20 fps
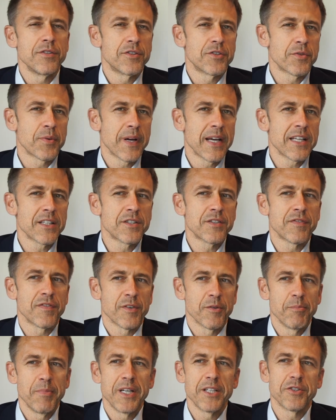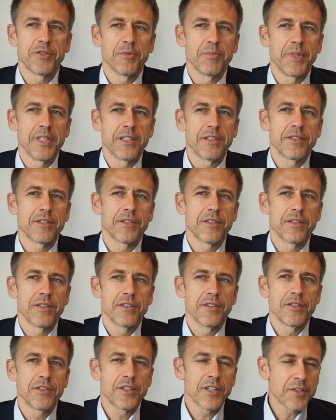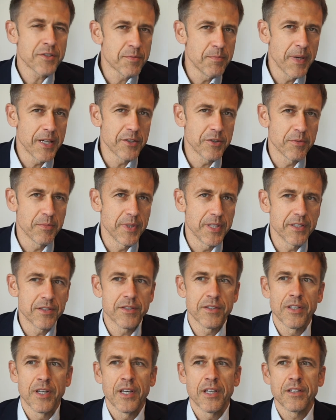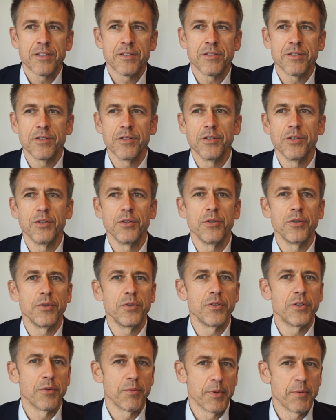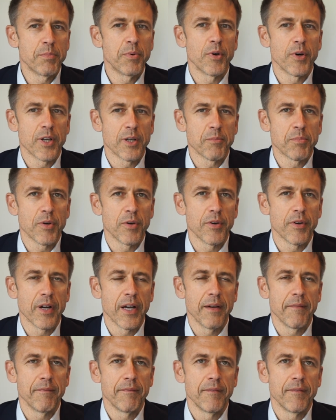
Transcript: transfer measurements to the reporting program.